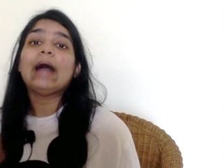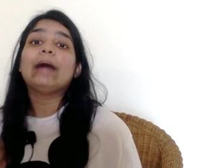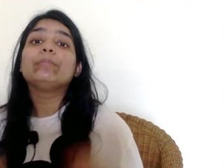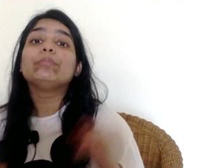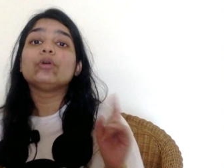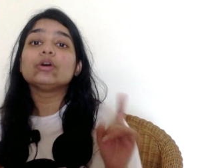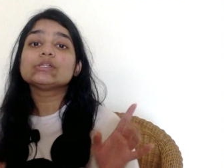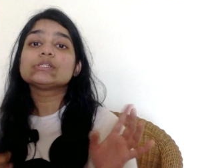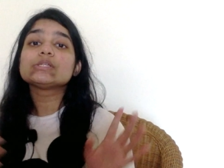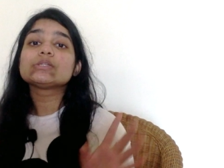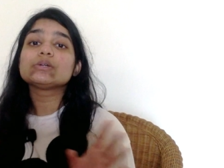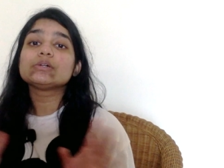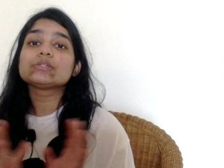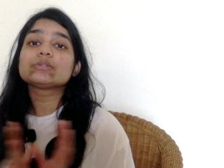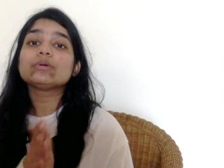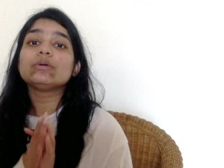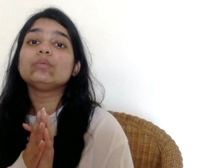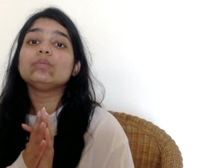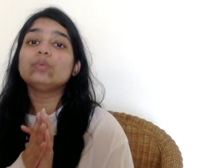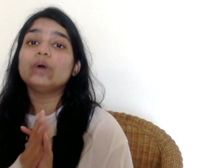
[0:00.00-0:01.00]
Amboss is
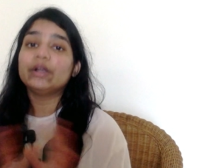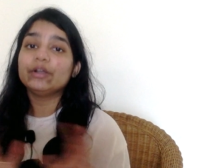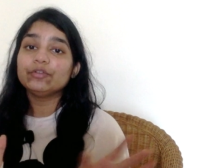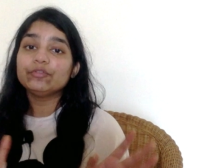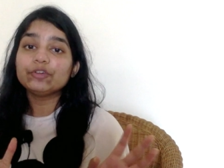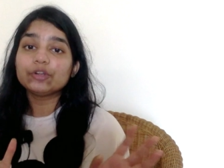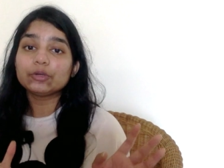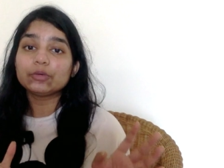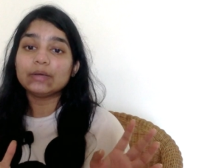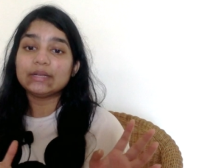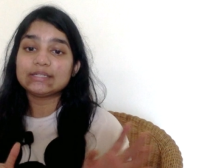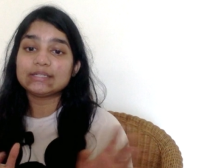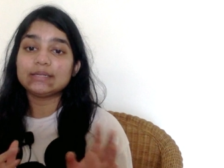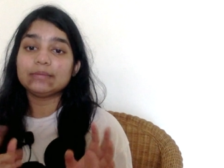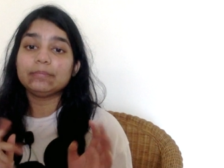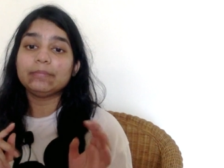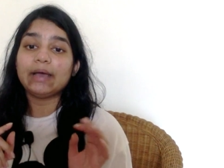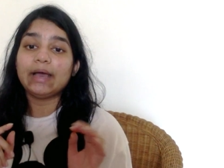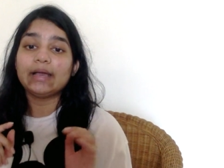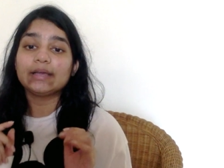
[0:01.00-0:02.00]
also a wonderful
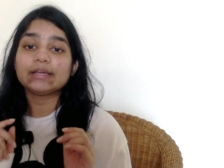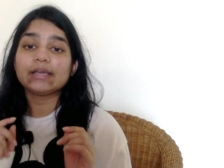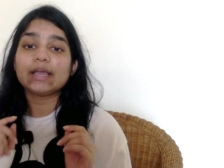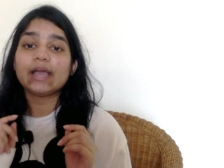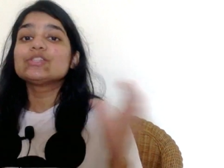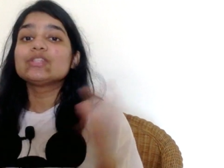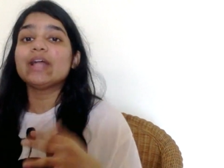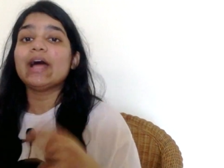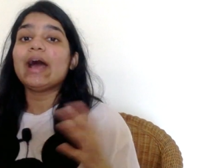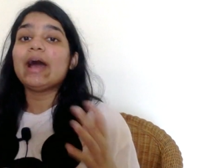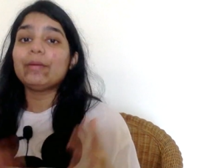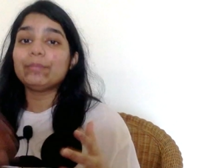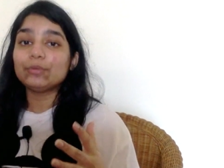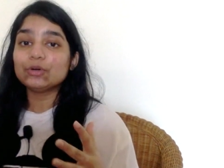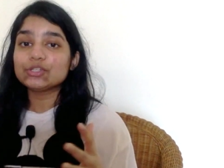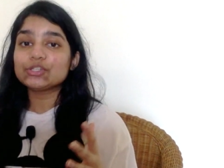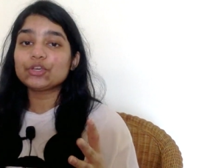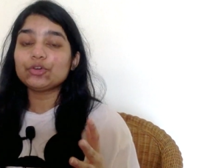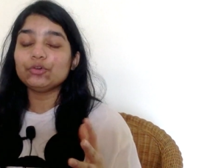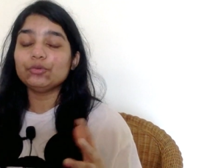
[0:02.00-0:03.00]
question bank. So the
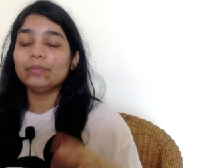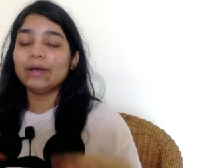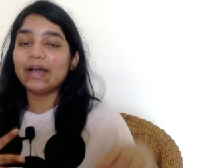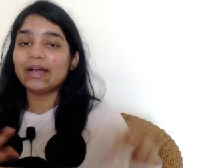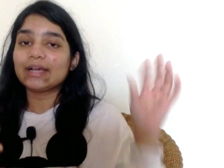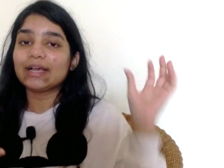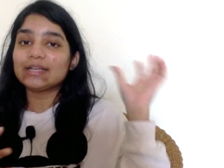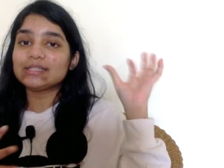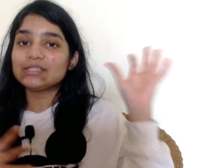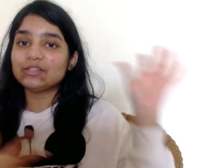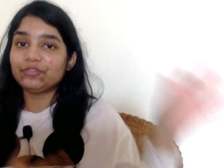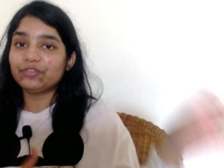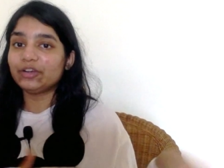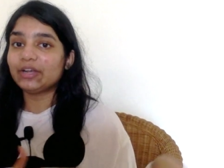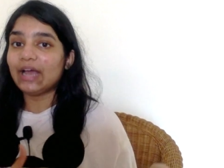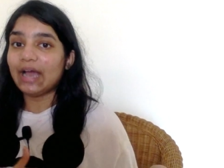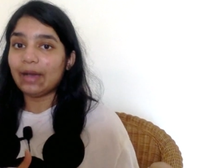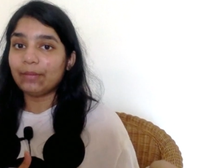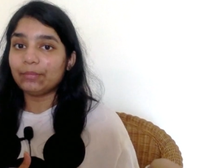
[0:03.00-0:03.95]
Amboss Q Bank has different